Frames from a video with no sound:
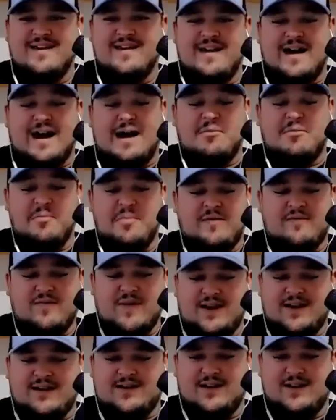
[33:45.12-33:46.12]
I'm a big
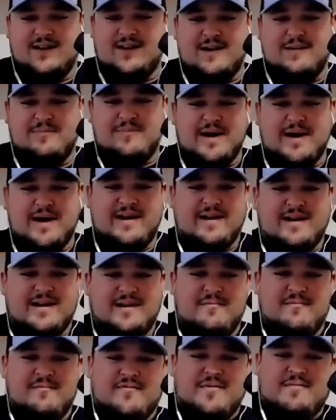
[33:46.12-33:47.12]
fan of Dunlop. I
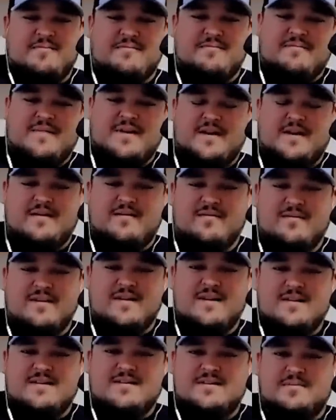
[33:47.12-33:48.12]
come from,
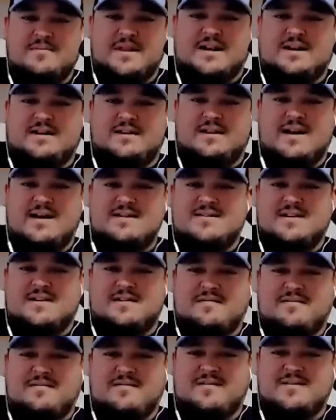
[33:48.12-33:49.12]
some of the classic
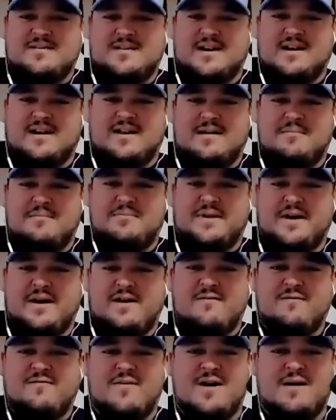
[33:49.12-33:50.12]
Dunlop
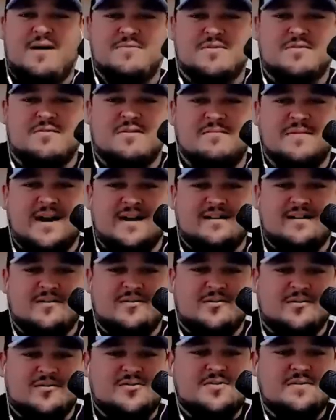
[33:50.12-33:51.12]
player frames going back to their
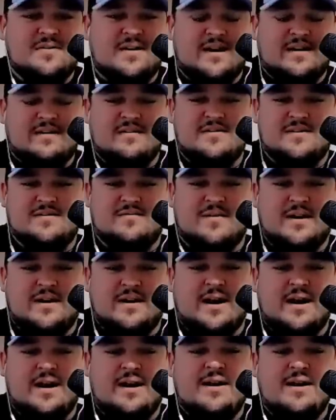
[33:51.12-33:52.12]
old 200s and
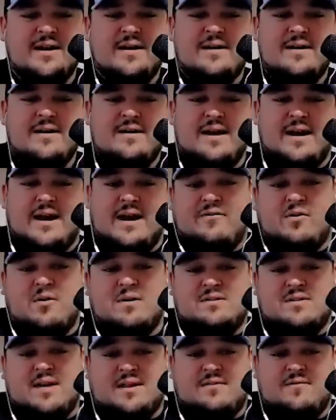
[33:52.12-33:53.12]
whatnot. And I've
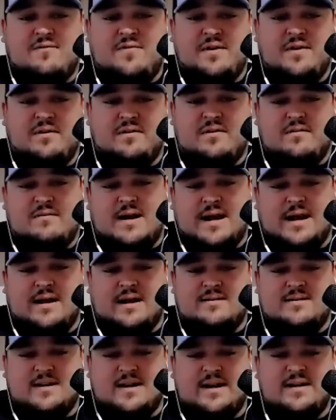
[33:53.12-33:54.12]
always liked the feel of the
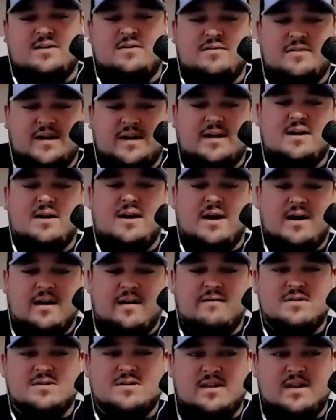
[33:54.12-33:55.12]
rackets. And I do think, yeah,
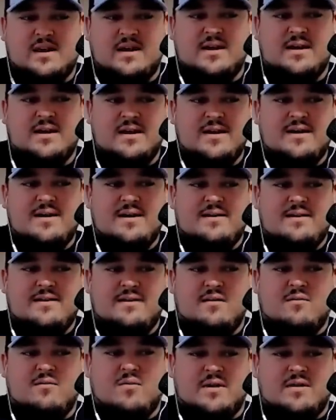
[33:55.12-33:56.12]
obviously
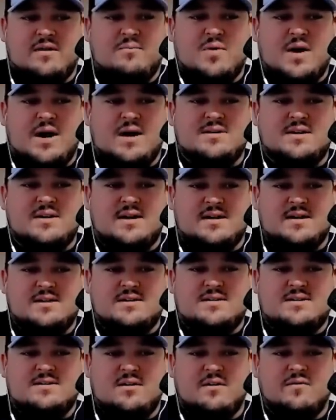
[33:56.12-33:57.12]
They're one of the brands that
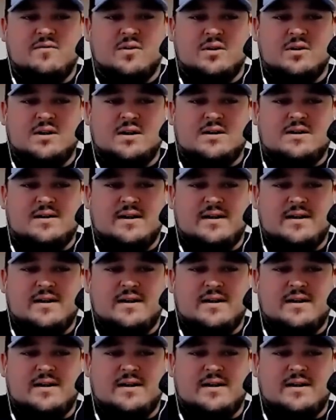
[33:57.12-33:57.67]
gets overlooked.